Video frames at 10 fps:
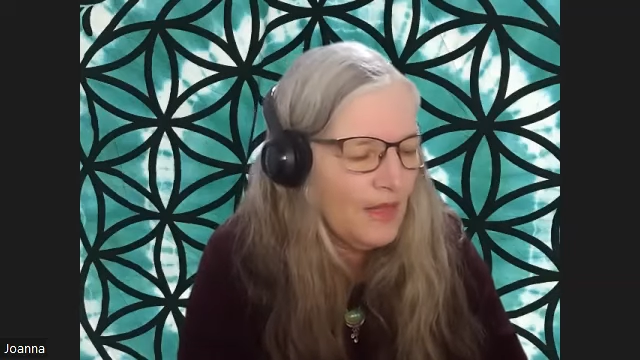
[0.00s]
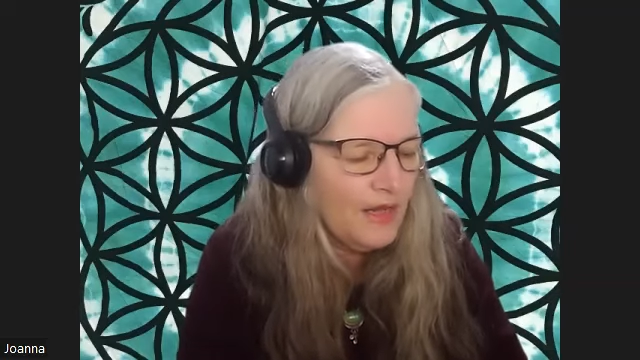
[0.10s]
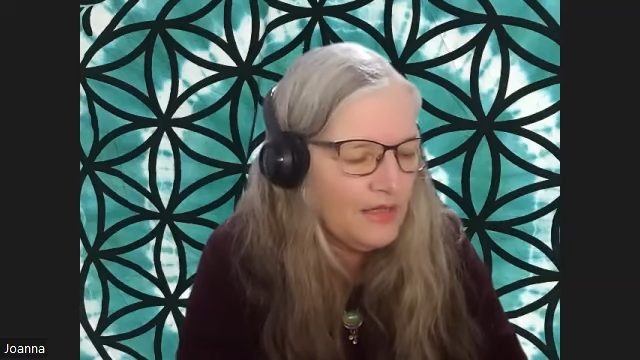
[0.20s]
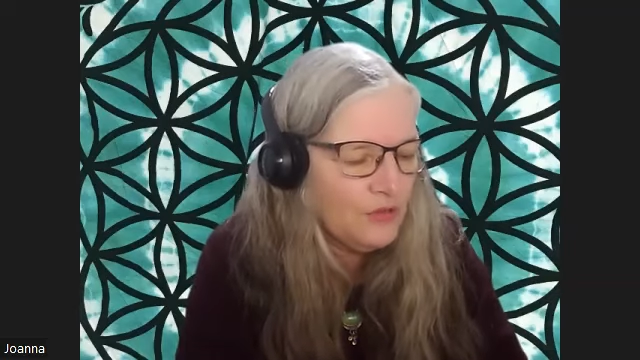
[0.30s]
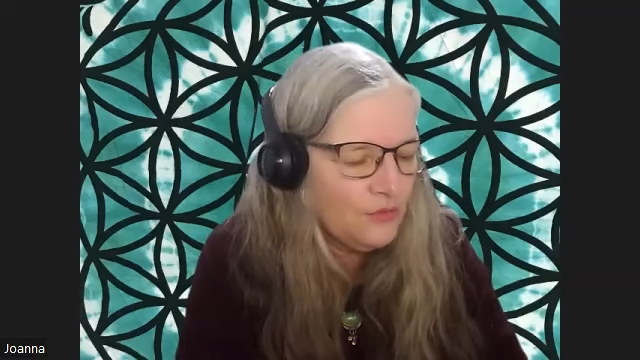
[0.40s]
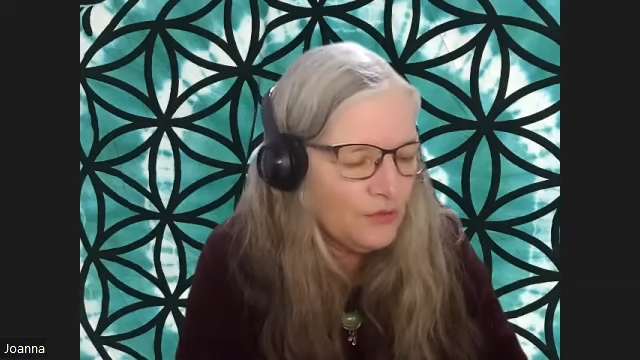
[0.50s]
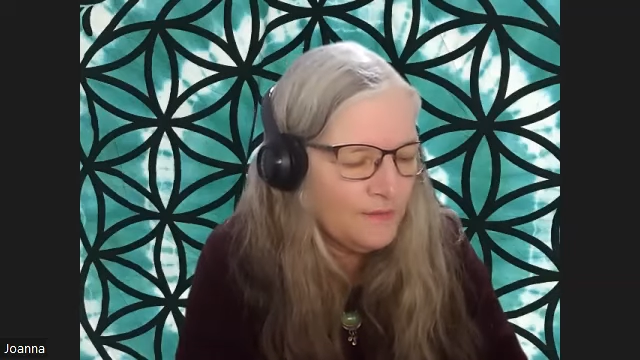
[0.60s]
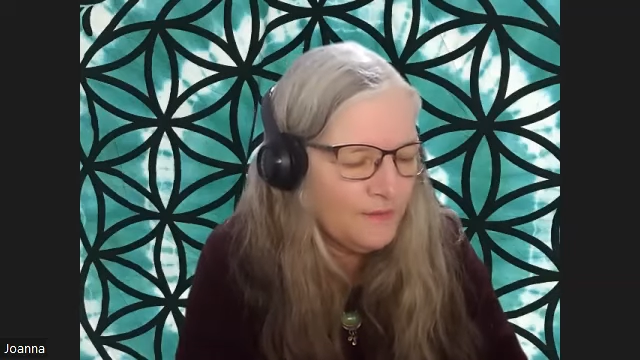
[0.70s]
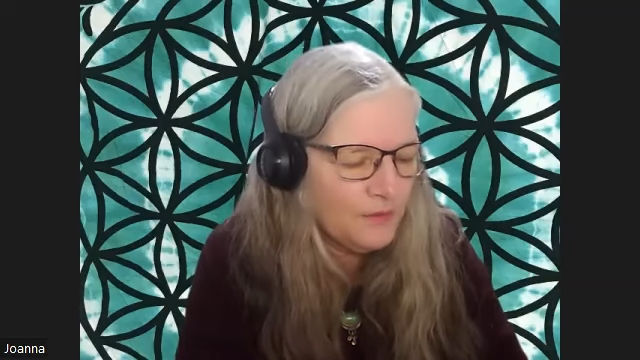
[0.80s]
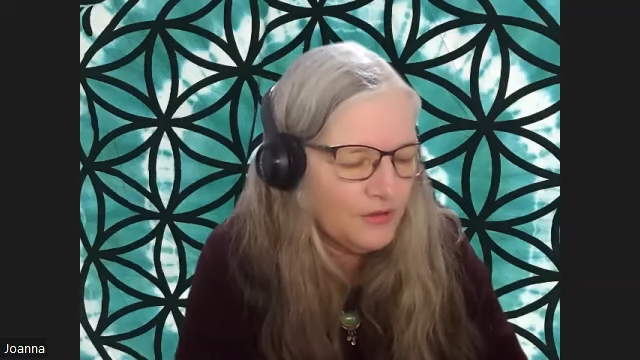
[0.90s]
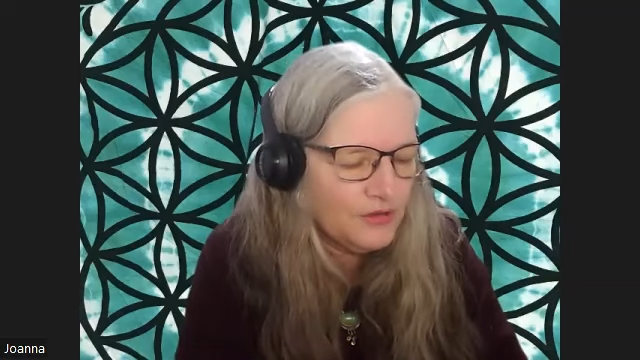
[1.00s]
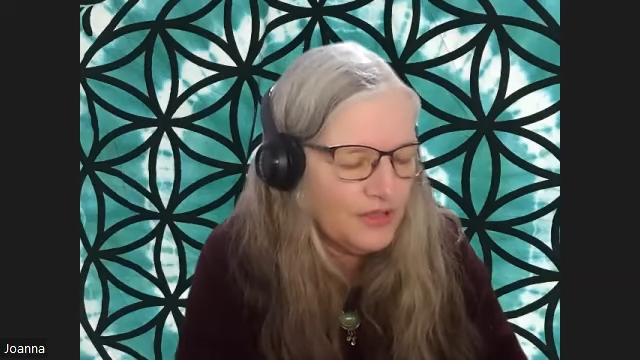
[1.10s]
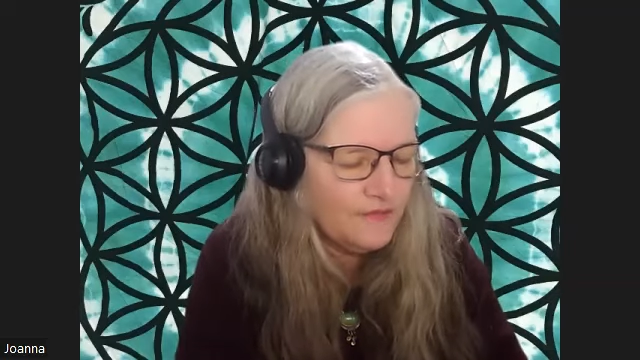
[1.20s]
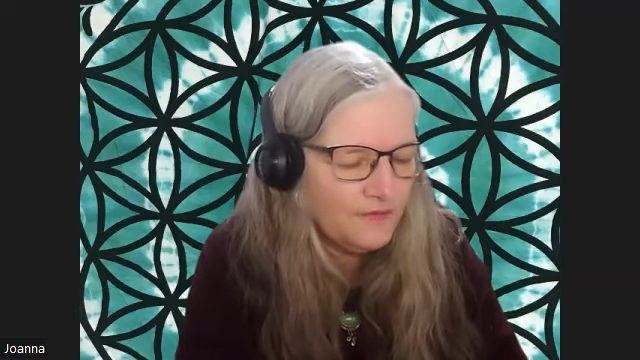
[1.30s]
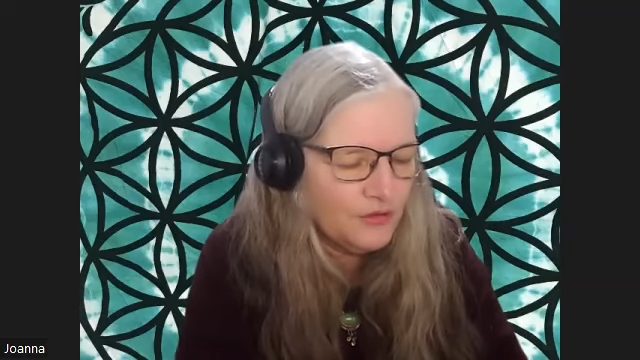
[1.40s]
Any group for which
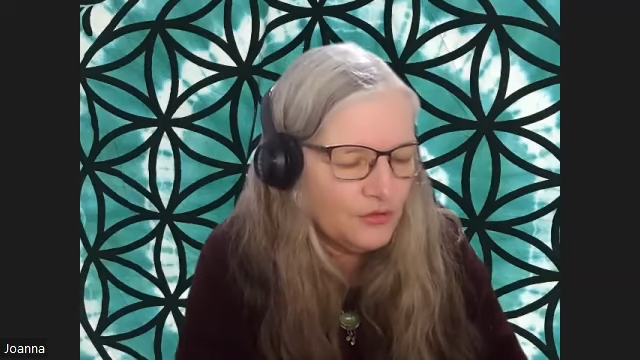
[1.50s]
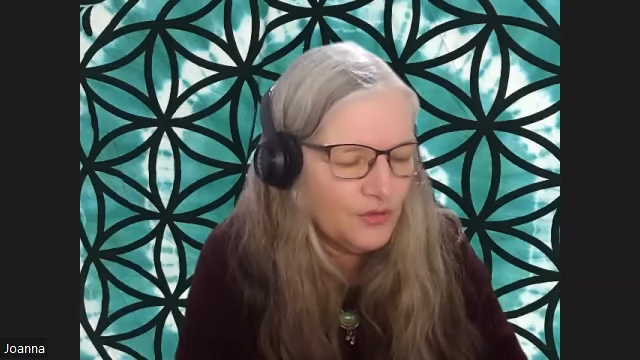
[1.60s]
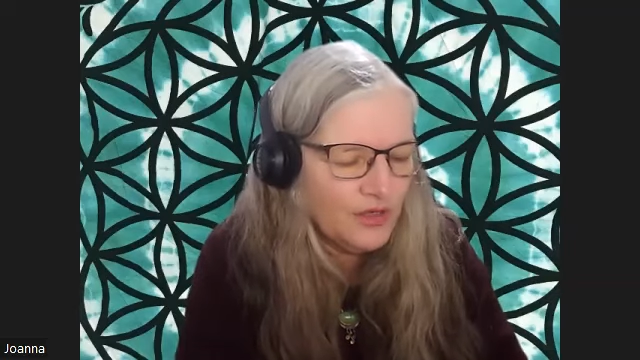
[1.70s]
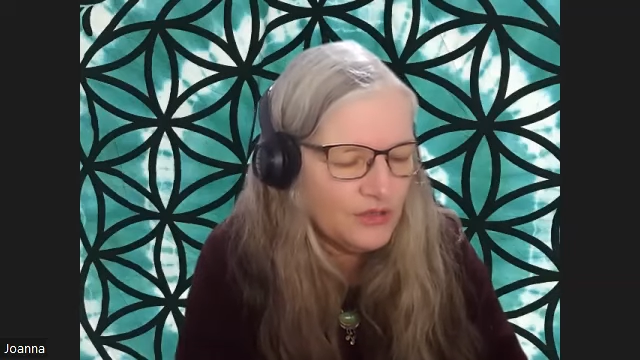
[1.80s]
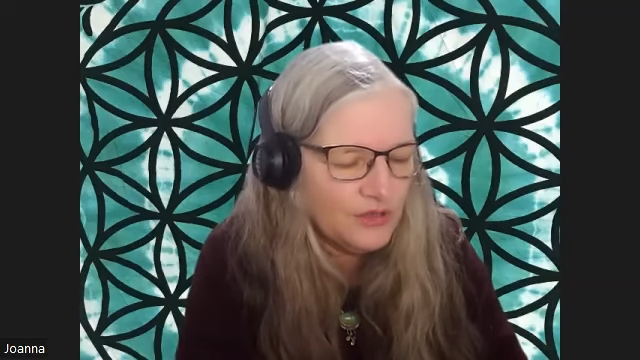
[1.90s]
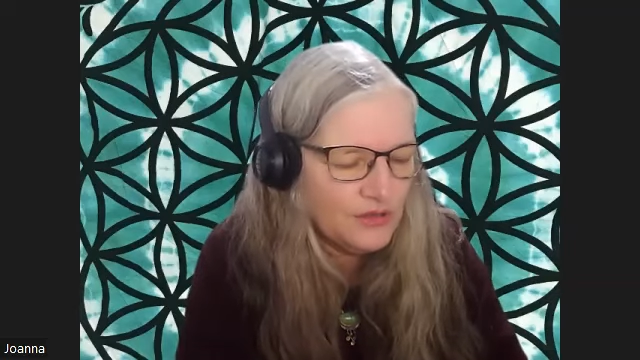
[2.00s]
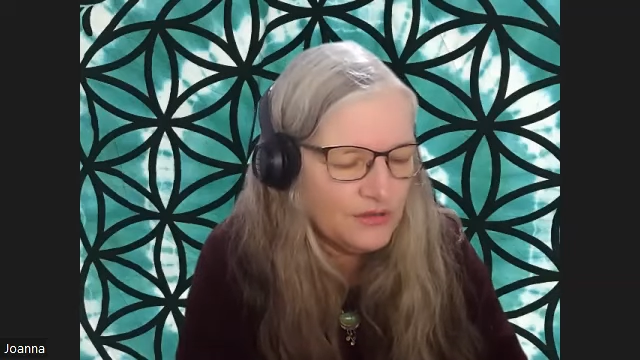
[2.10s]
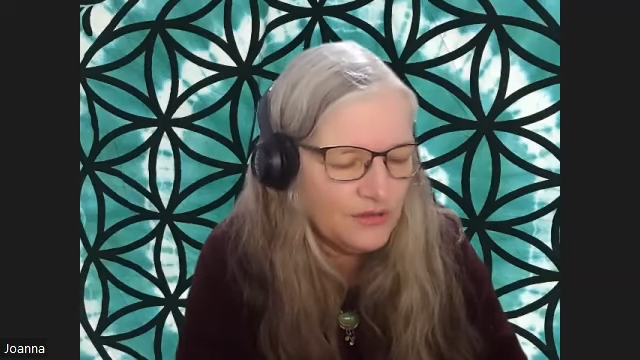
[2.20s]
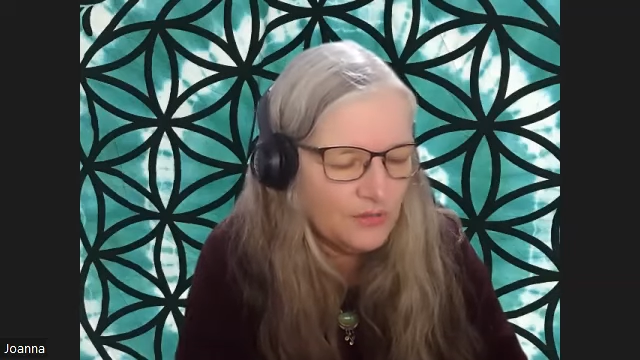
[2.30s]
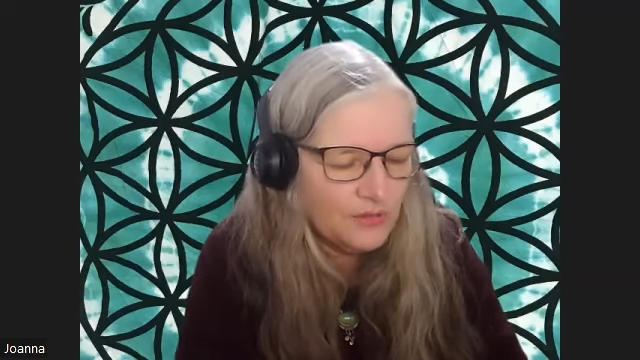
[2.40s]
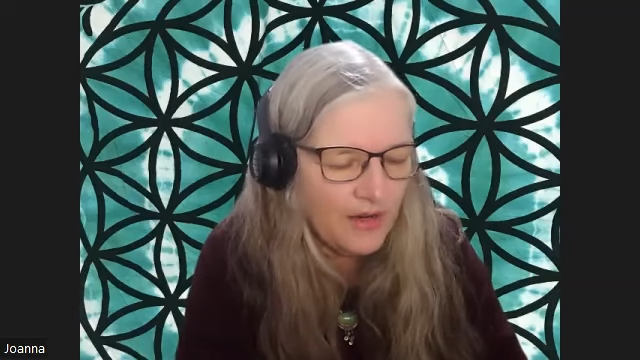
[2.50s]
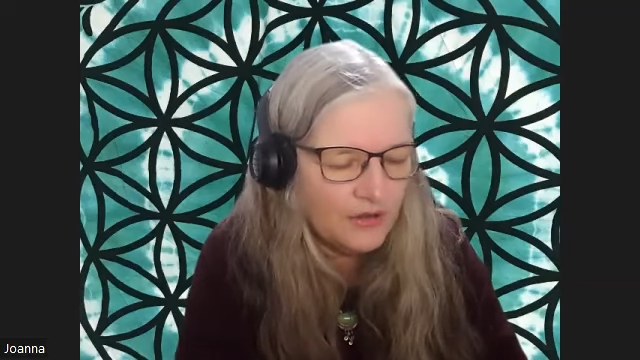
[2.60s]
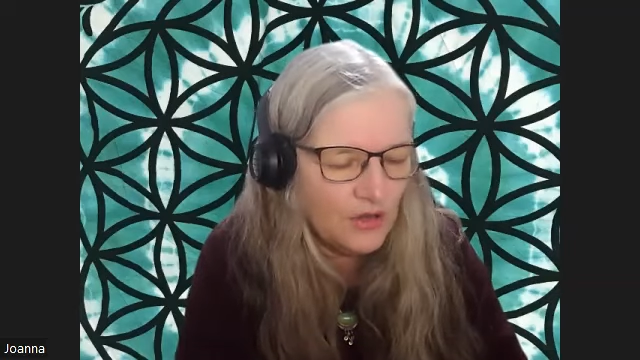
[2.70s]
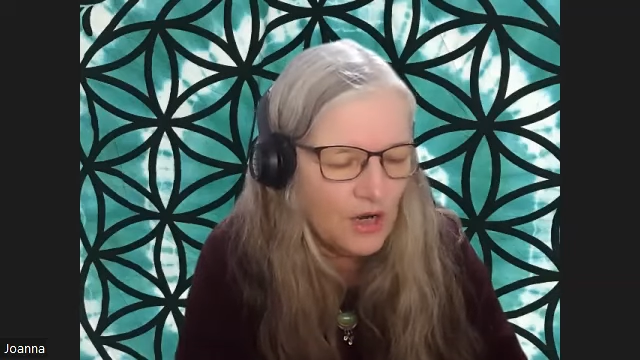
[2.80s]
infiltration is a threat